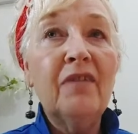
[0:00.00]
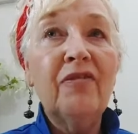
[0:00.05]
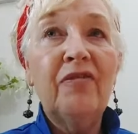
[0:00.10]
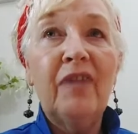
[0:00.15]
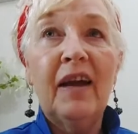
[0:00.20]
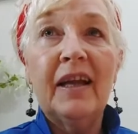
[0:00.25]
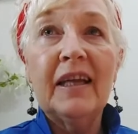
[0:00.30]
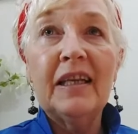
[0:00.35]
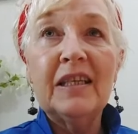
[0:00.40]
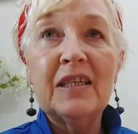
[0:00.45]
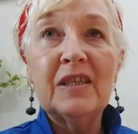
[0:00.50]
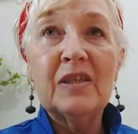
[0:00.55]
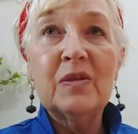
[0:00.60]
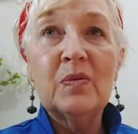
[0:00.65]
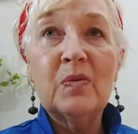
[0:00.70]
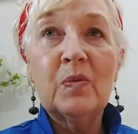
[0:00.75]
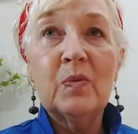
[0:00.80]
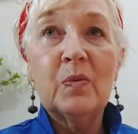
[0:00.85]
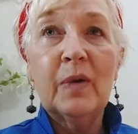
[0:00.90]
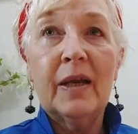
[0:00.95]
find
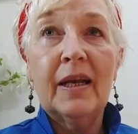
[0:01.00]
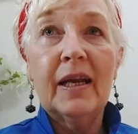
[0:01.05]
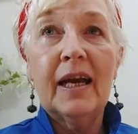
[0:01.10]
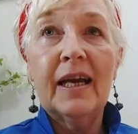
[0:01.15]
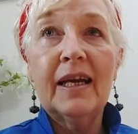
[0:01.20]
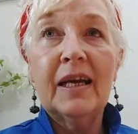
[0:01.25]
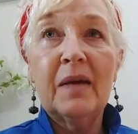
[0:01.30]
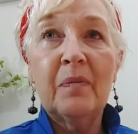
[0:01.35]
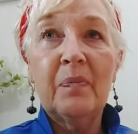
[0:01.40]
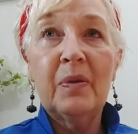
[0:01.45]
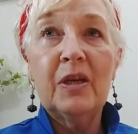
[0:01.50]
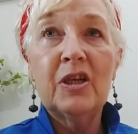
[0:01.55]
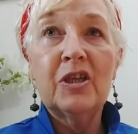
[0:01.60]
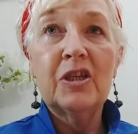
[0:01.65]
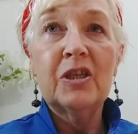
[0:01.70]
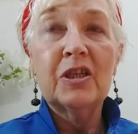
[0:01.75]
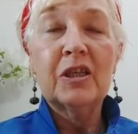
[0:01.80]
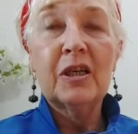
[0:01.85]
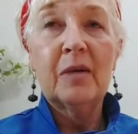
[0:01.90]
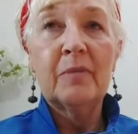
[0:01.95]
when I get
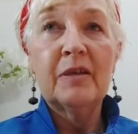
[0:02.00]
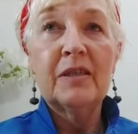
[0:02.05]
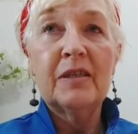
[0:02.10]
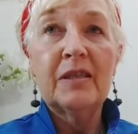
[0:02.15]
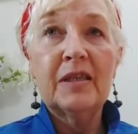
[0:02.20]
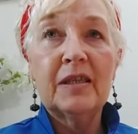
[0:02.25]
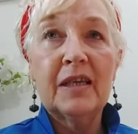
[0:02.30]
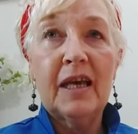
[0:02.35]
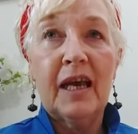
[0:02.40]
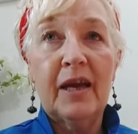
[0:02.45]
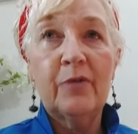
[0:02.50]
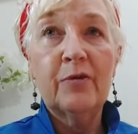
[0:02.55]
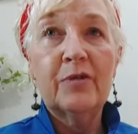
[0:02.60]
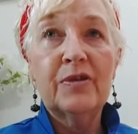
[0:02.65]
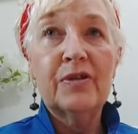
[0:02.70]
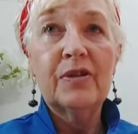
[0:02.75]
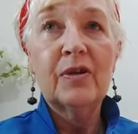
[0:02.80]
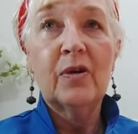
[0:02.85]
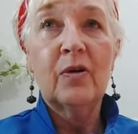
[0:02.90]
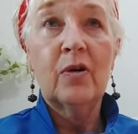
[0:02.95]
patients coming to the
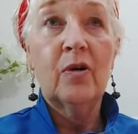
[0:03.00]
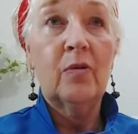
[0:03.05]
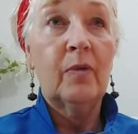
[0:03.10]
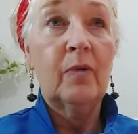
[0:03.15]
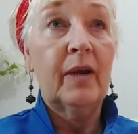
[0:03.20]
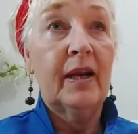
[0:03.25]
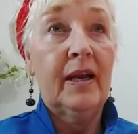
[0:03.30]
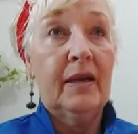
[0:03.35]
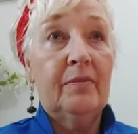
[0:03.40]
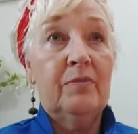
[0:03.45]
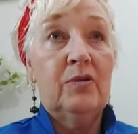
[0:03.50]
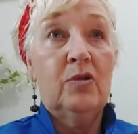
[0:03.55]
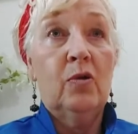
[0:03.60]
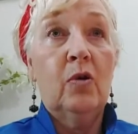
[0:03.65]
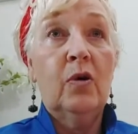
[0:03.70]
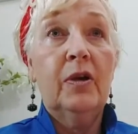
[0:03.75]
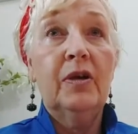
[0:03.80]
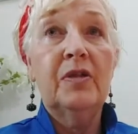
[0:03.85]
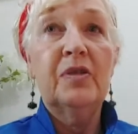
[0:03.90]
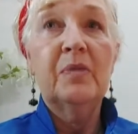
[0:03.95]
house or when I'm
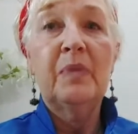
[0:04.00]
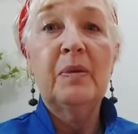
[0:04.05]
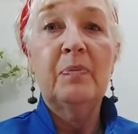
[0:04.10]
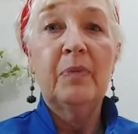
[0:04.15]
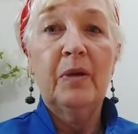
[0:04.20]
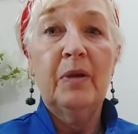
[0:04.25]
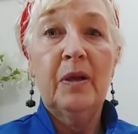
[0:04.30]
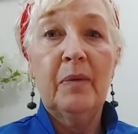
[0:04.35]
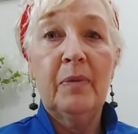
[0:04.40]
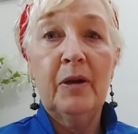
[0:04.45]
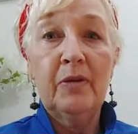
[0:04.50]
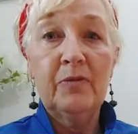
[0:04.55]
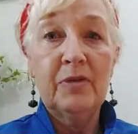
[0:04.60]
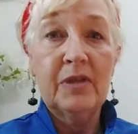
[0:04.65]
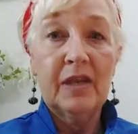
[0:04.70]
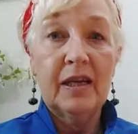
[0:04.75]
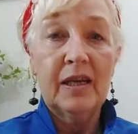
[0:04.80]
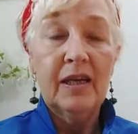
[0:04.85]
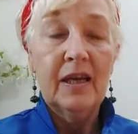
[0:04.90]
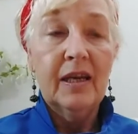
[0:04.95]
talking to people about
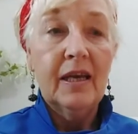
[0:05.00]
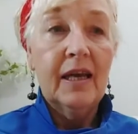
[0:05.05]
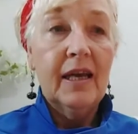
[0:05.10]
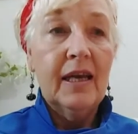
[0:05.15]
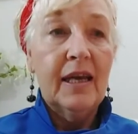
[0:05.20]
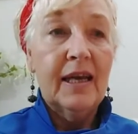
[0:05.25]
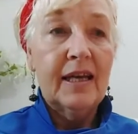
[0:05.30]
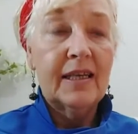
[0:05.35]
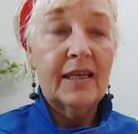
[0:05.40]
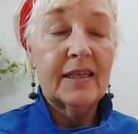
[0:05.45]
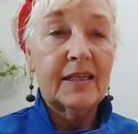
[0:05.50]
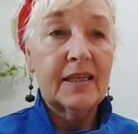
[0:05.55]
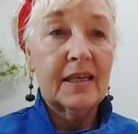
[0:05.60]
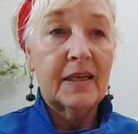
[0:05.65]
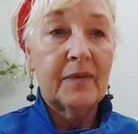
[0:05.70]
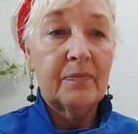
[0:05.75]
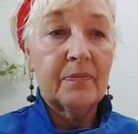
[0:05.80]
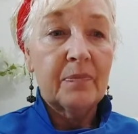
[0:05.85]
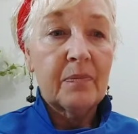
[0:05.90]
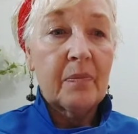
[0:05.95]
it is
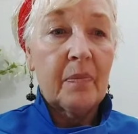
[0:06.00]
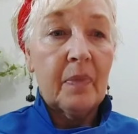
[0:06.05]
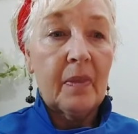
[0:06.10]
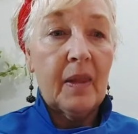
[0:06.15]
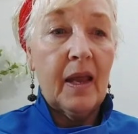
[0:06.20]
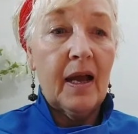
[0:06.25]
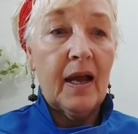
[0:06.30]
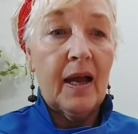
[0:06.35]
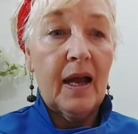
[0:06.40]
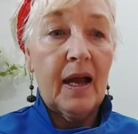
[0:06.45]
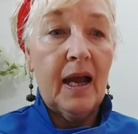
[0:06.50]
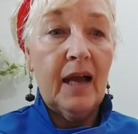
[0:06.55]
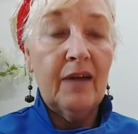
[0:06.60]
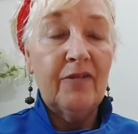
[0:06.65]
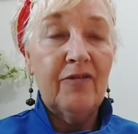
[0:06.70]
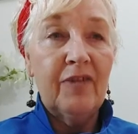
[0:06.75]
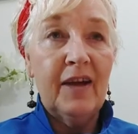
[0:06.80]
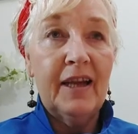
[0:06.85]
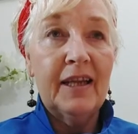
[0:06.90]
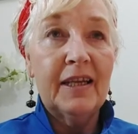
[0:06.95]
that I
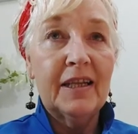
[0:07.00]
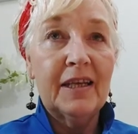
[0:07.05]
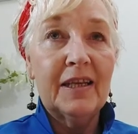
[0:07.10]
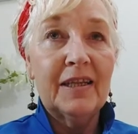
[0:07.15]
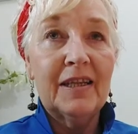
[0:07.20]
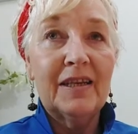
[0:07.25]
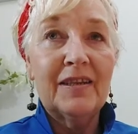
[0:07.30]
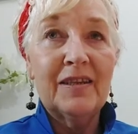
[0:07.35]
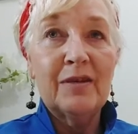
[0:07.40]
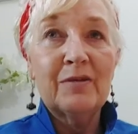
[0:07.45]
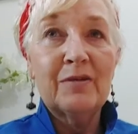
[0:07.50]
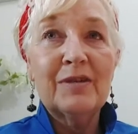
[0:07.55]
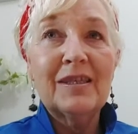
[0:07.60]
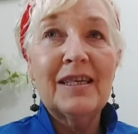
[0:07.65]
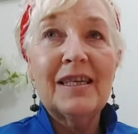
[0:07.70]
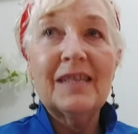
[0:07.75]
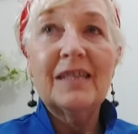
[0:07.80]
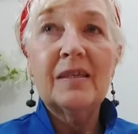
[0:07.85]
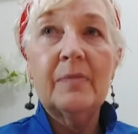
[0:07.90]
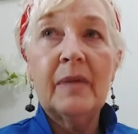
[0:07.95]
find that they'll
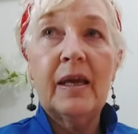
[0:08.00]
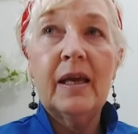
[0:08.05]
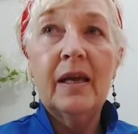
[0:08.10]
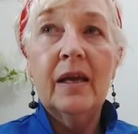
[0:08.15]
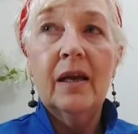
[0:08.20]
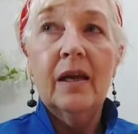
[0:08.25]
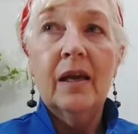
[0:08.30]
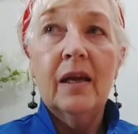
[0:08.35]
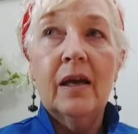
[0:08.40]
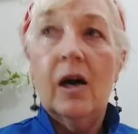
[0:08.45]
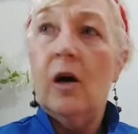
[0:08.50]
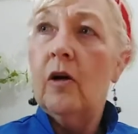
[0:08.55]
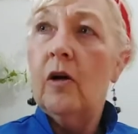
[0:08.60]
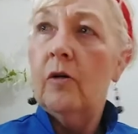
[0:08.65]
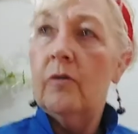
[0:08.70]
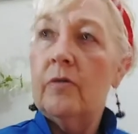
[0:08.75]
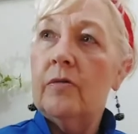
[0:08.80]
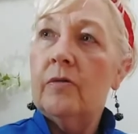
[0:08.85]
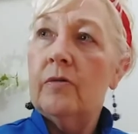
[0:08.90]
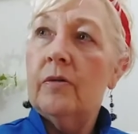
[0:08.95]
say to me,
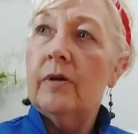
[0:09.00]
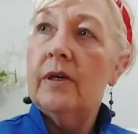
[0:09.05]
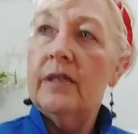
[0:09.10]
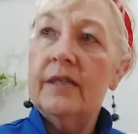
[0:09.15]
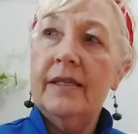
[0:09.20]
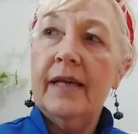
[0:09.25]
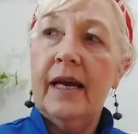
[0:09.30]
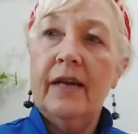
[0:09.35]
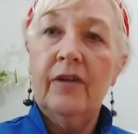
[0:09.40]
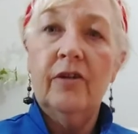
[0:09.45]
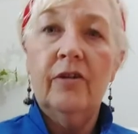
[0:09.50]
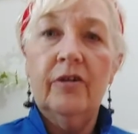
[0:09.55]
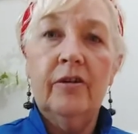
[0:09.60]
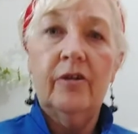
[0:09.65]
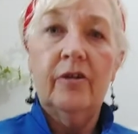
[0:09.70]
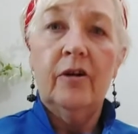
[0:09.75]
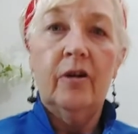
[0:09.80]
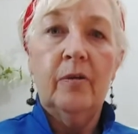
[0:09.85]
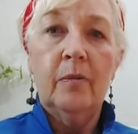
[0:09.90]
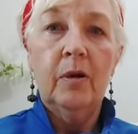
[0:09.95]
"Oh, is that not
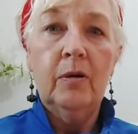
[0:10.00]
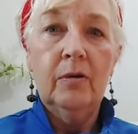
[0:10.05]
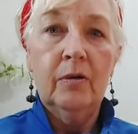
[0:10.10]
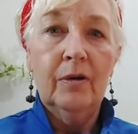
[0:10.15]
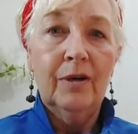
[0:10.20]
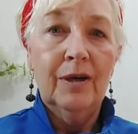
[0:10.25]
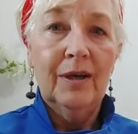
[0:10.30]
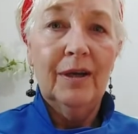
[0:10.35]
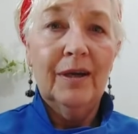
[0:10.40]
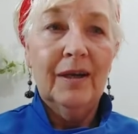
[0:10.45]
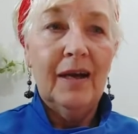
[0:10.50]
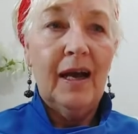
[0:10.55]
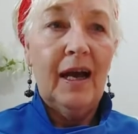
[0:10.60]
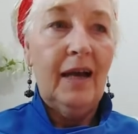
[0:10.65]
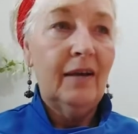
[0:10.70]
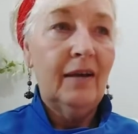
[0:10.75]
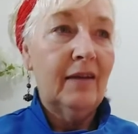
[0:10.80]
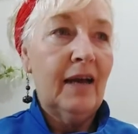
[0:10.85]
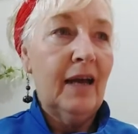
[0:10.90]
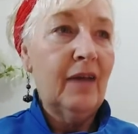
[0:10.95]
normal?
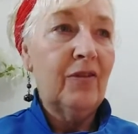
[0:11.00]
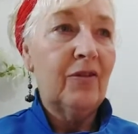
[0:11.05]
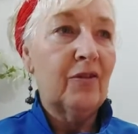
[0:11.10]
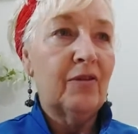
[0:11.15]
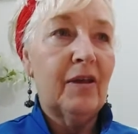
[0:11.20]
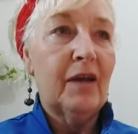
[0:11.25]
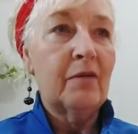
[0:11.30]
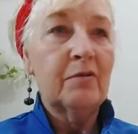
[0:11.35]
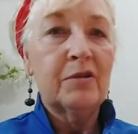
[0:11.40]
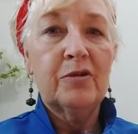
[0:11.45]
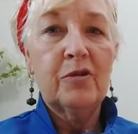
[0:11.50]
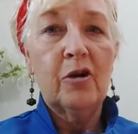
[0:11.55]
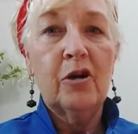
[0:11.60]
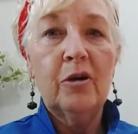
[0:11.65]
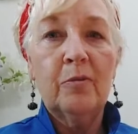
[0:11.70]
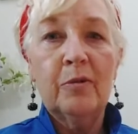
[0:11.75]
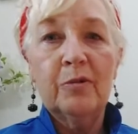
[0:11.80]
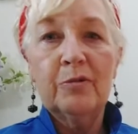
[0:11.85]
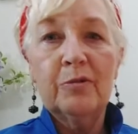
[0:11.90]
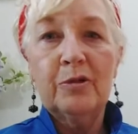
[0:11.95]
I thought that was
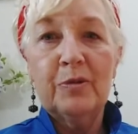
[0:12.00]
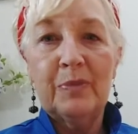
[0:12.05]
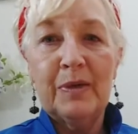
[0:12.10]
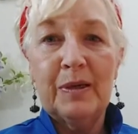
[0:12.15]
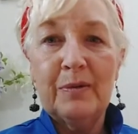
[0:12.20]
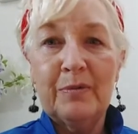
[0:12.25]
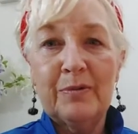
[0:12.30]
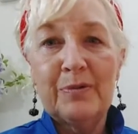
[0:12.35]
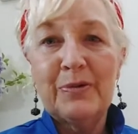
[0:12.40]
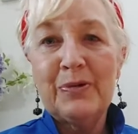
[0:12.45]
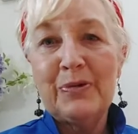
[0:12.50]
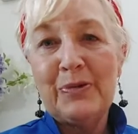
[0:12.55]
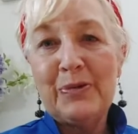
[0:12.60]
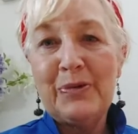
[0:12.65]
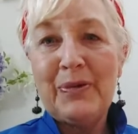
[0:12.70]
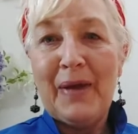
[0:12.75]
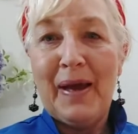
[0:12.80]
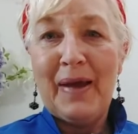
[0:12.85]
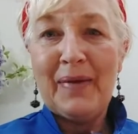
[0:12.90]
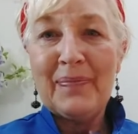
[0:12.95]
normal to be able to
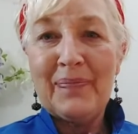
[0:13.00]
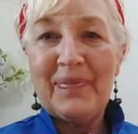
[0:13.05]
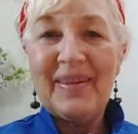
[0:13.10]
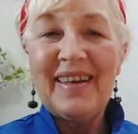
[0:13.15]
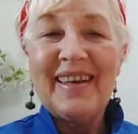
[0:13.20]
do that."